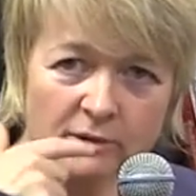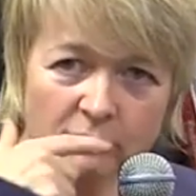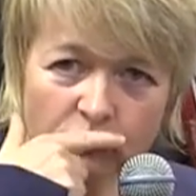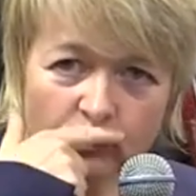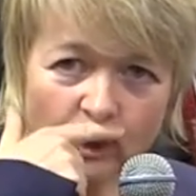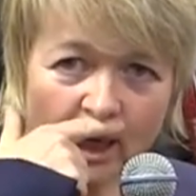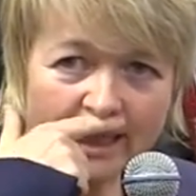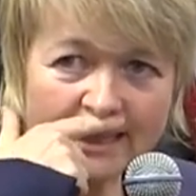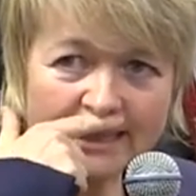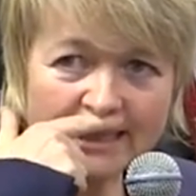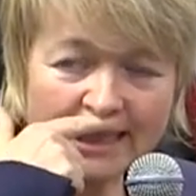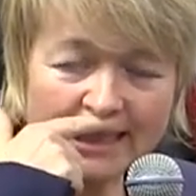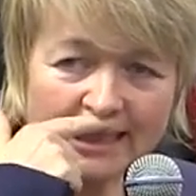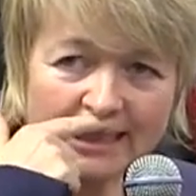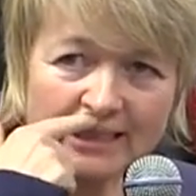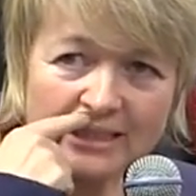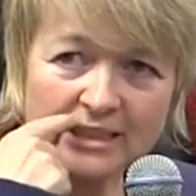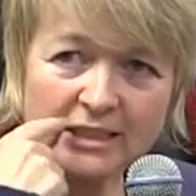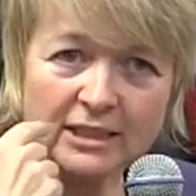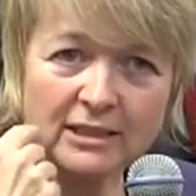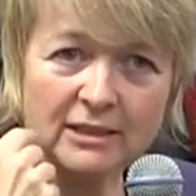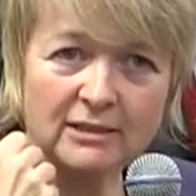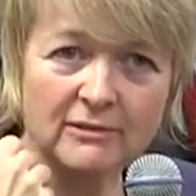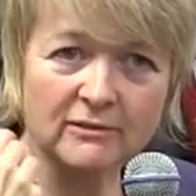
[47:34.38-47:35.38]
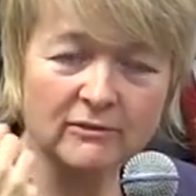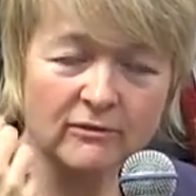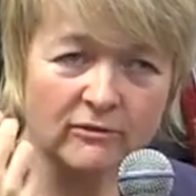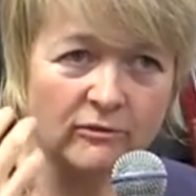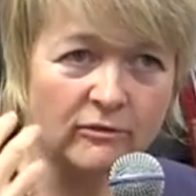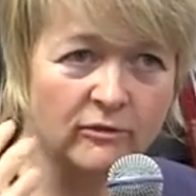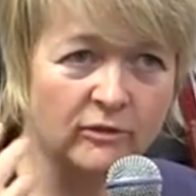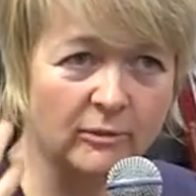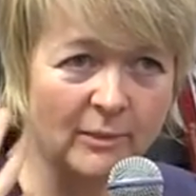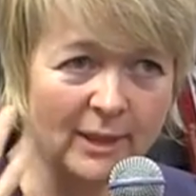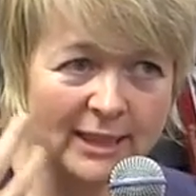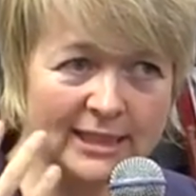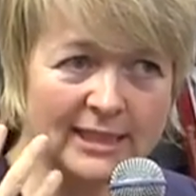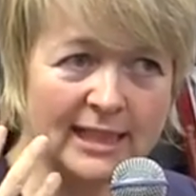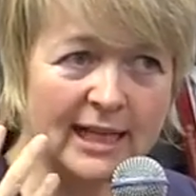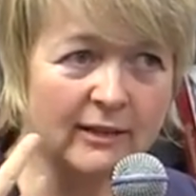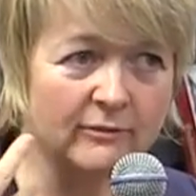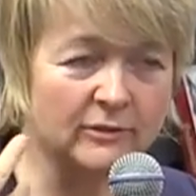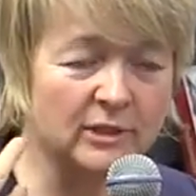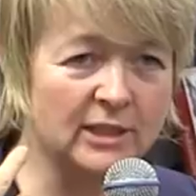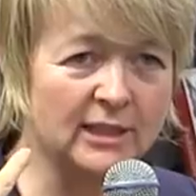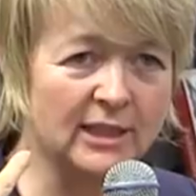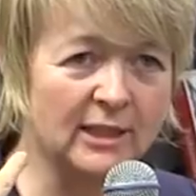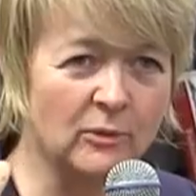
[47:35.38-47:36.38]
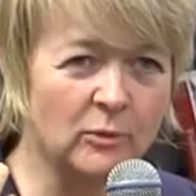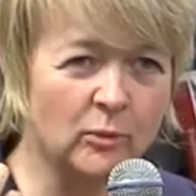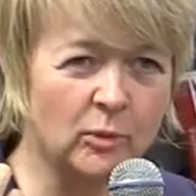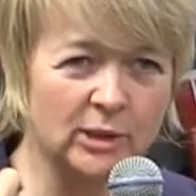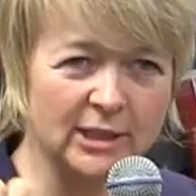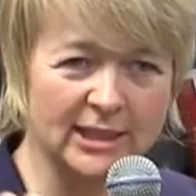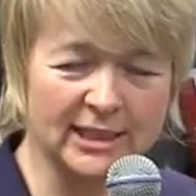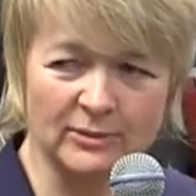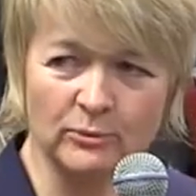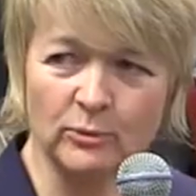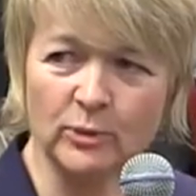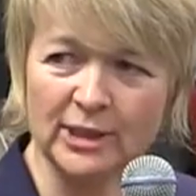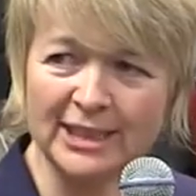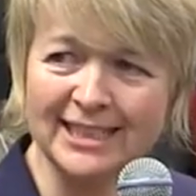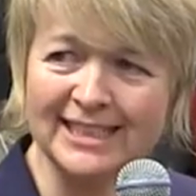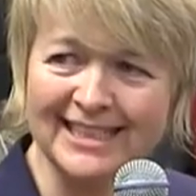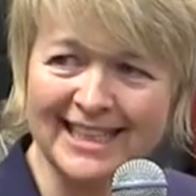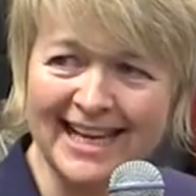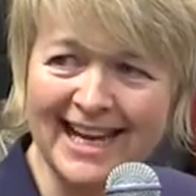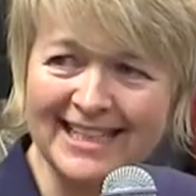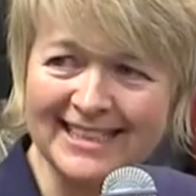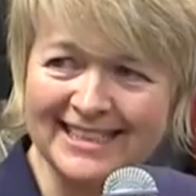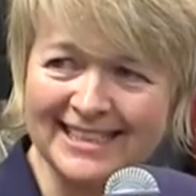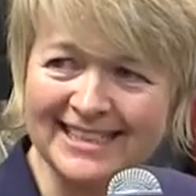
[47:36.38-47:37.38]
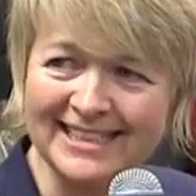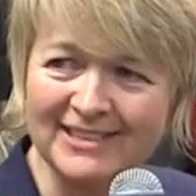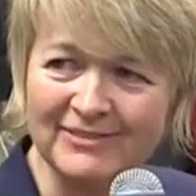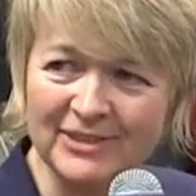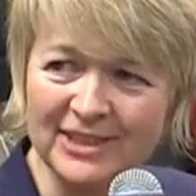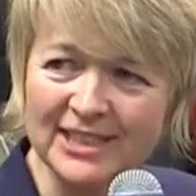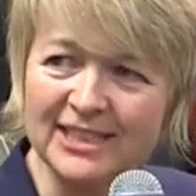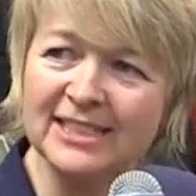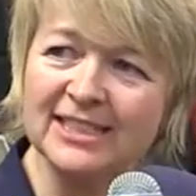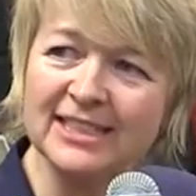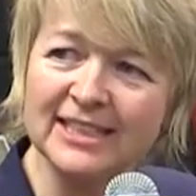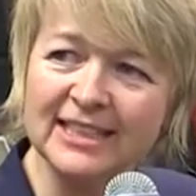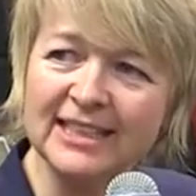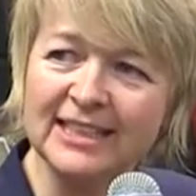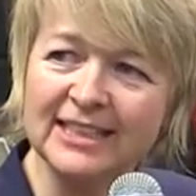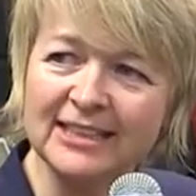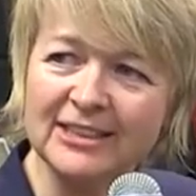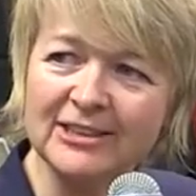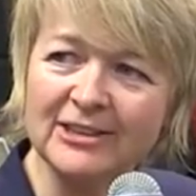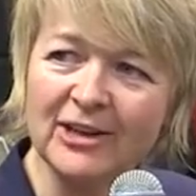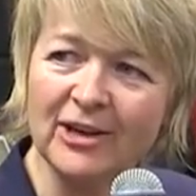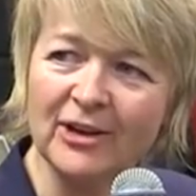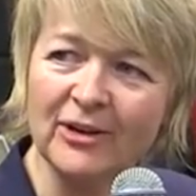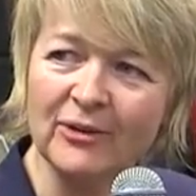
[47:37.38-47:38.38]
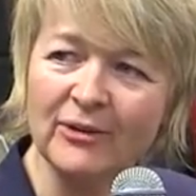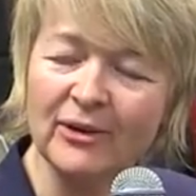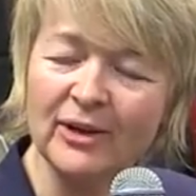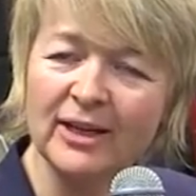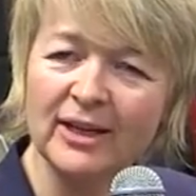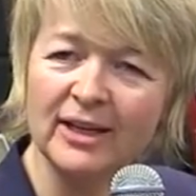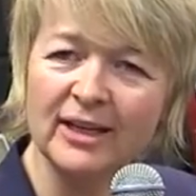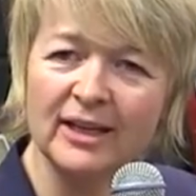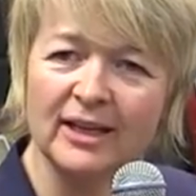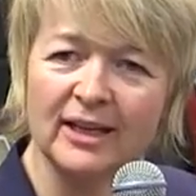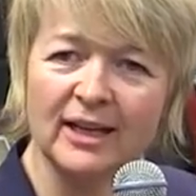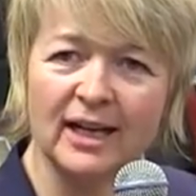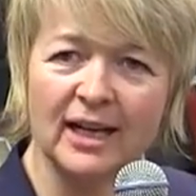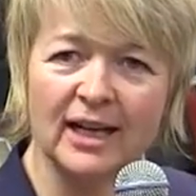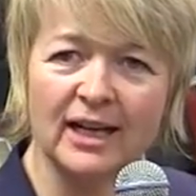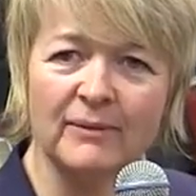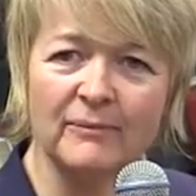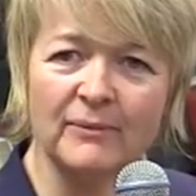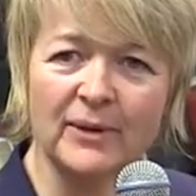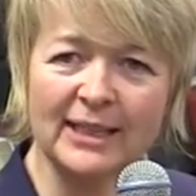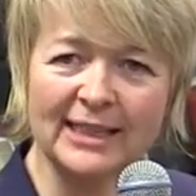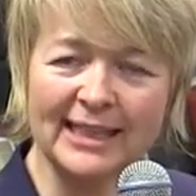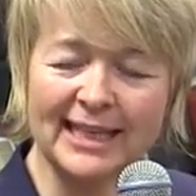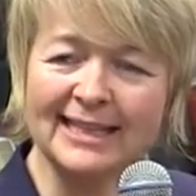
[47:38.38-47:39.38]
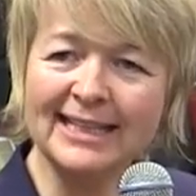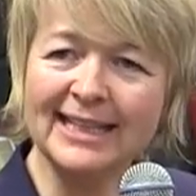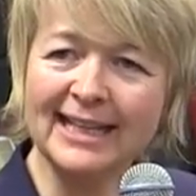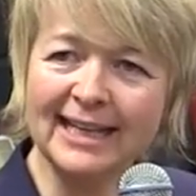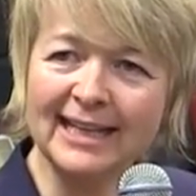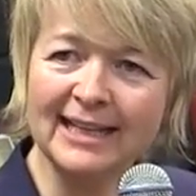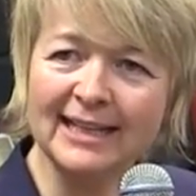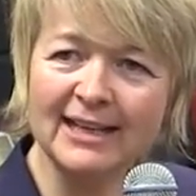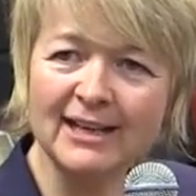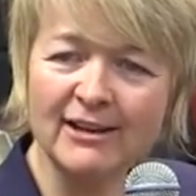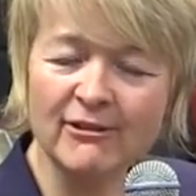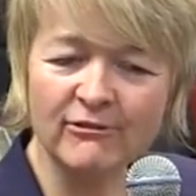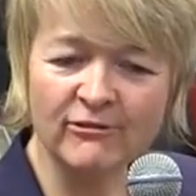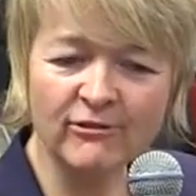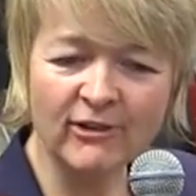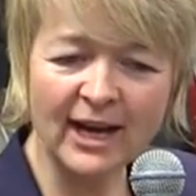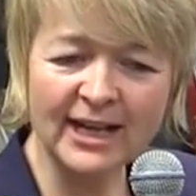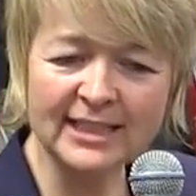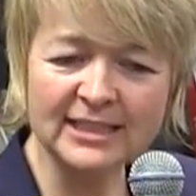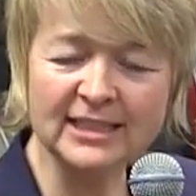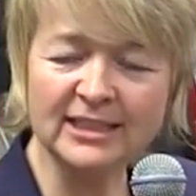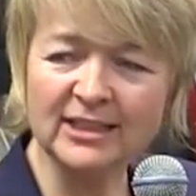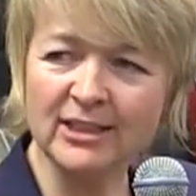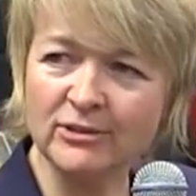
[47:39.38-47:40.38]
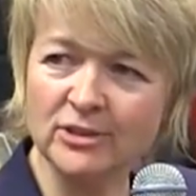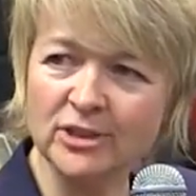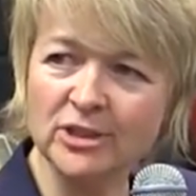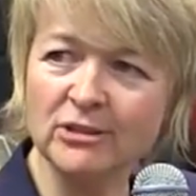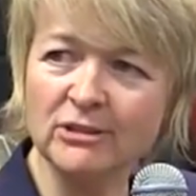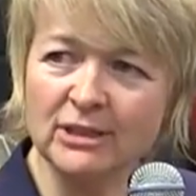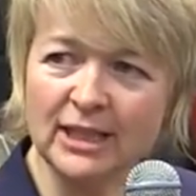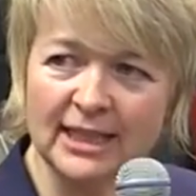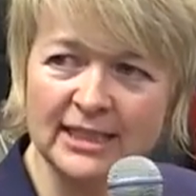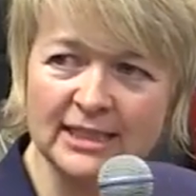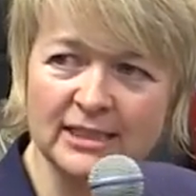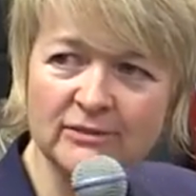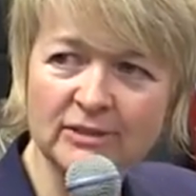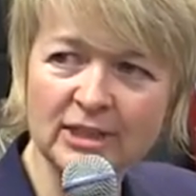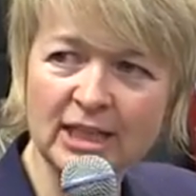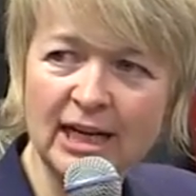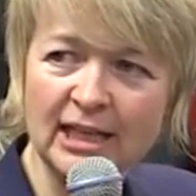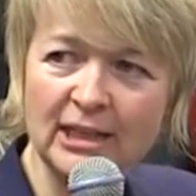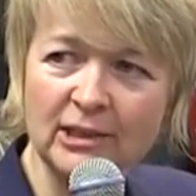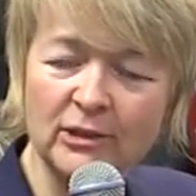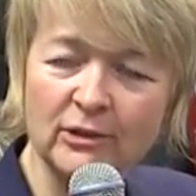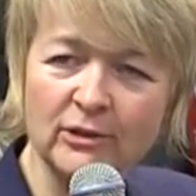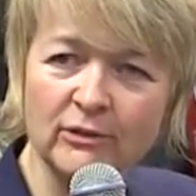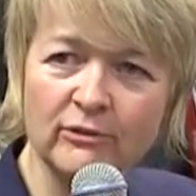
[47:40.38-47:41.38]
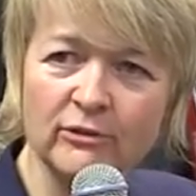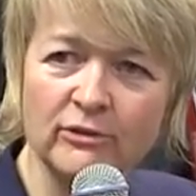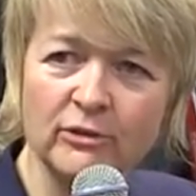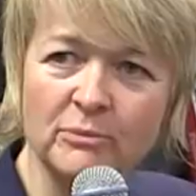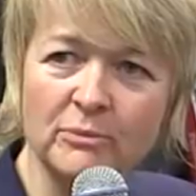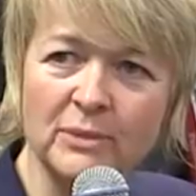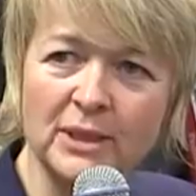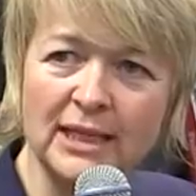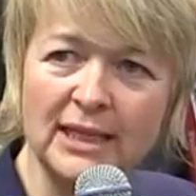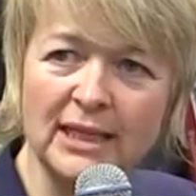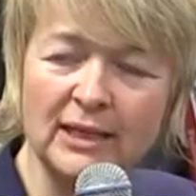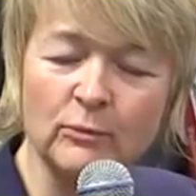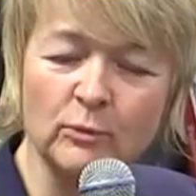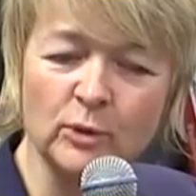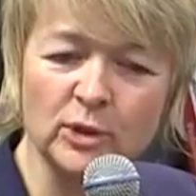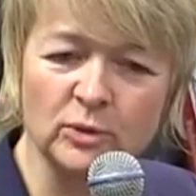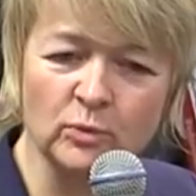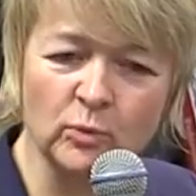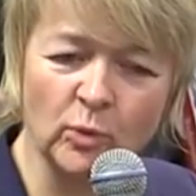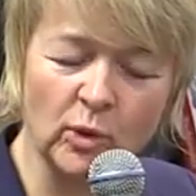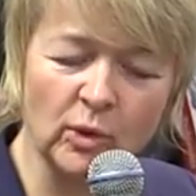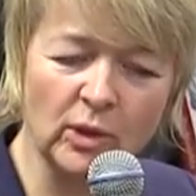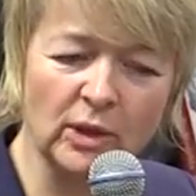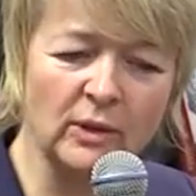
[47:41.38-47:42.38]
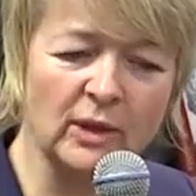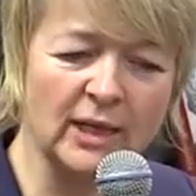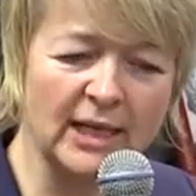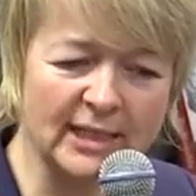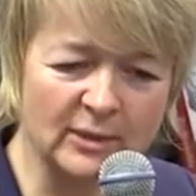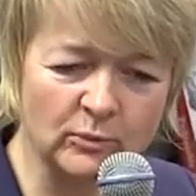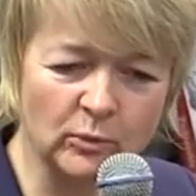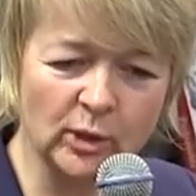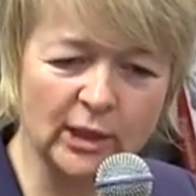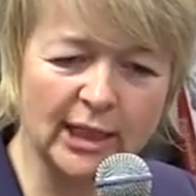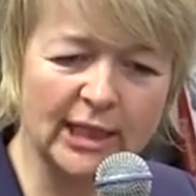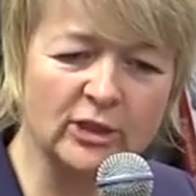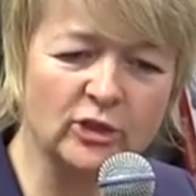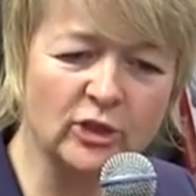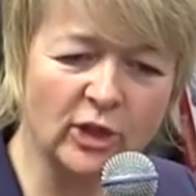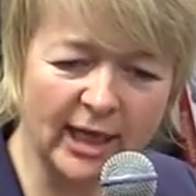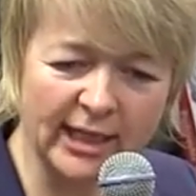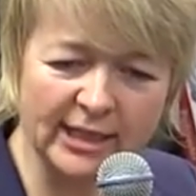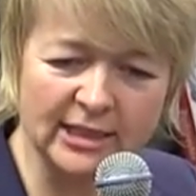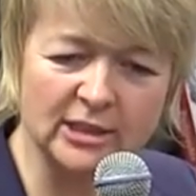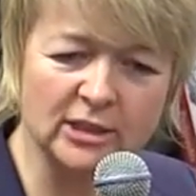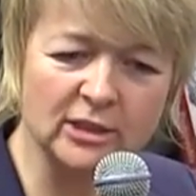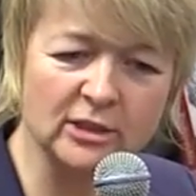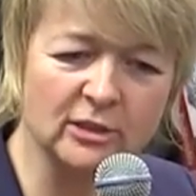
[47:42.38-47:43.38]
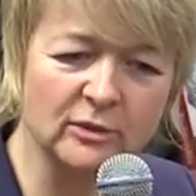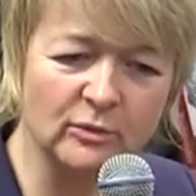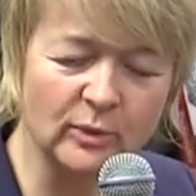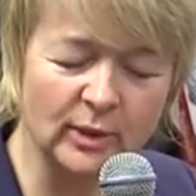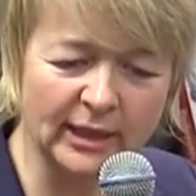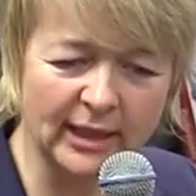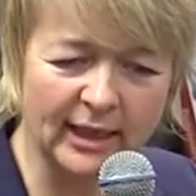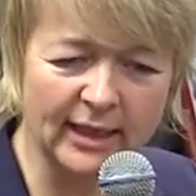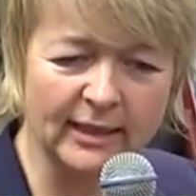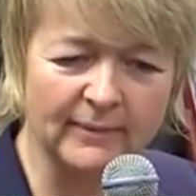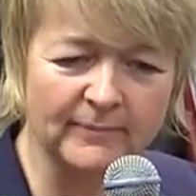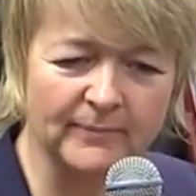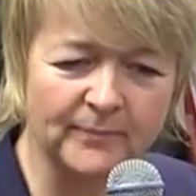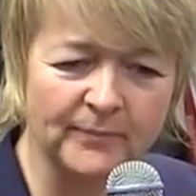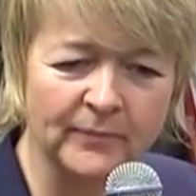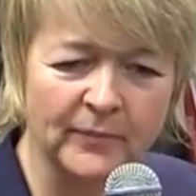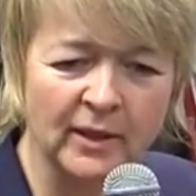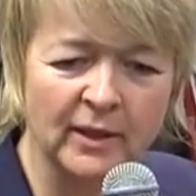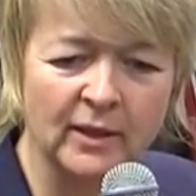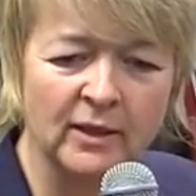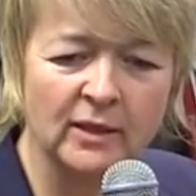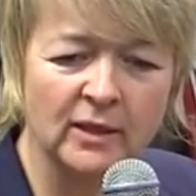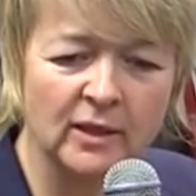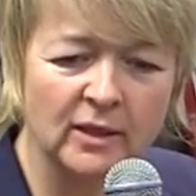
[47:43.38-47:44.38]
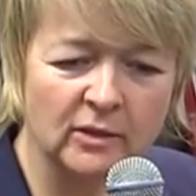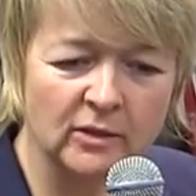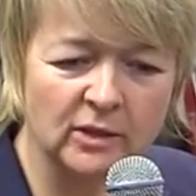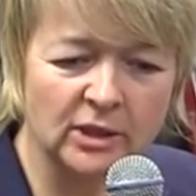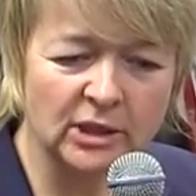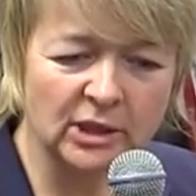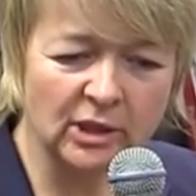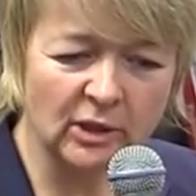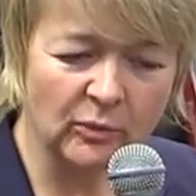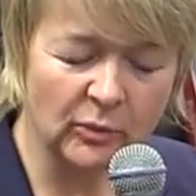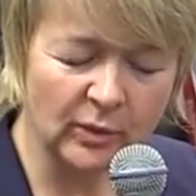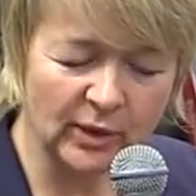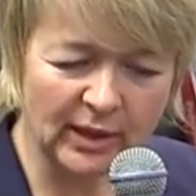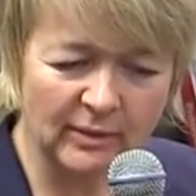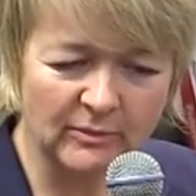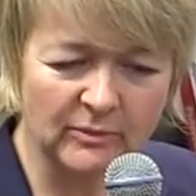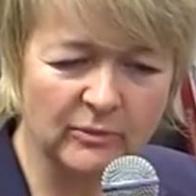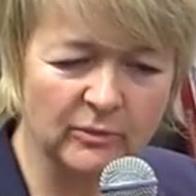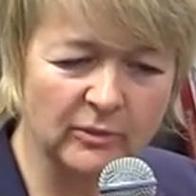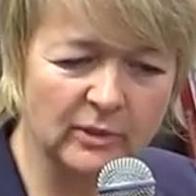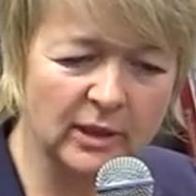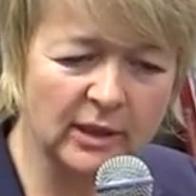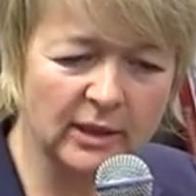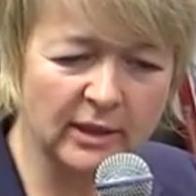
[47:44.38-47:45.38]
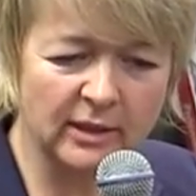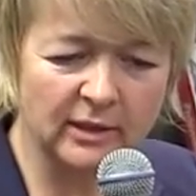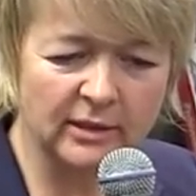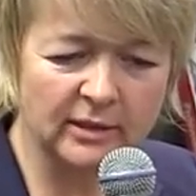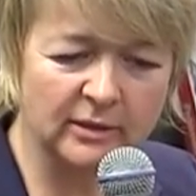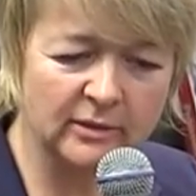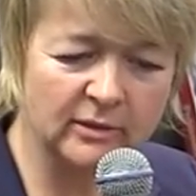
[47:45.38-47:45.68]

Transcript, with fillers: writing to, for myself to think, what is, what is the essence of this scene, you know? Um, and I think finding those two lines of dialogue for me was what is what I try and do when I'm, you know, when I'm uh,